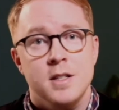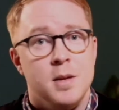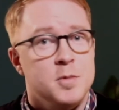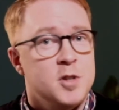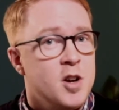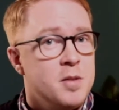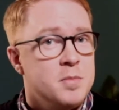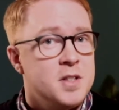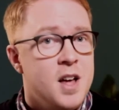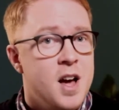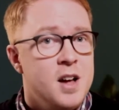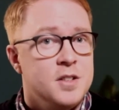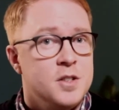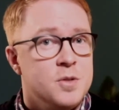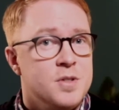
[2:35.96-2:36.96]
Sometimes the
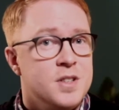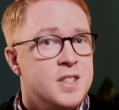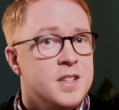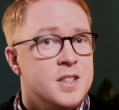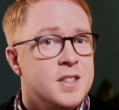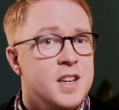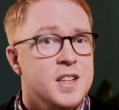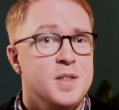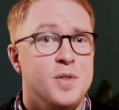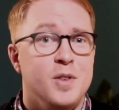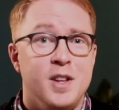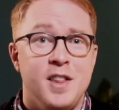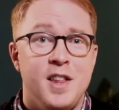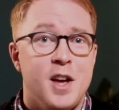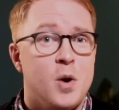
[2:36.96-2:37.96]
hunter is
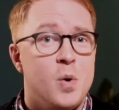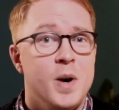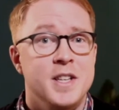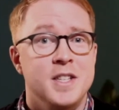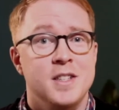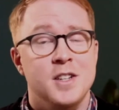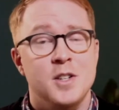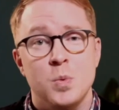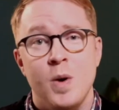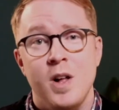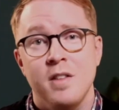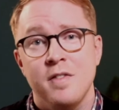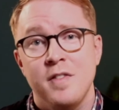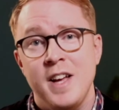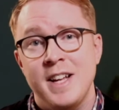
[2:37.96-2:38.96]
successful in their quest and is
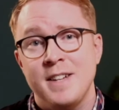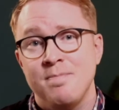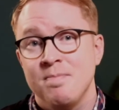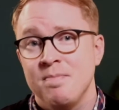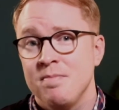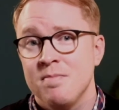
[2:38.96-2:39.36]
well fed.